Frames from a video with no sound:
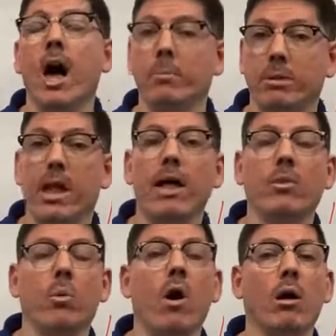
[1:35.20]
apply
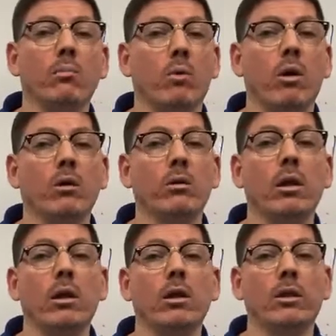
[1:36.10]
the waterborne
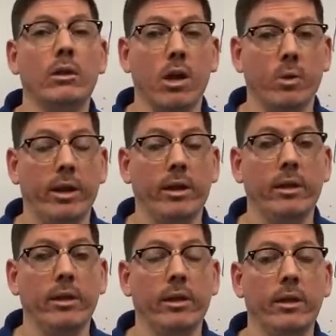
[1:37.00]

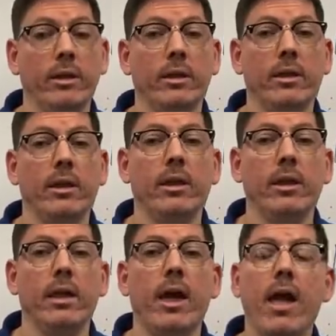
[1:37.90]
coating,
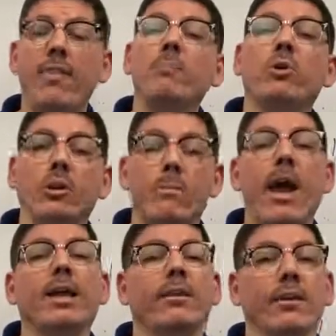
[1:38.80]
and then put it
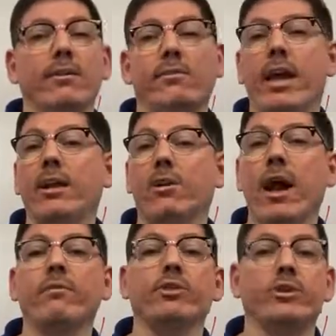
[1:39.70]
back into the container
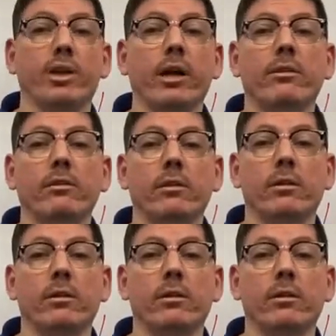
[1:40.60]
after you're done,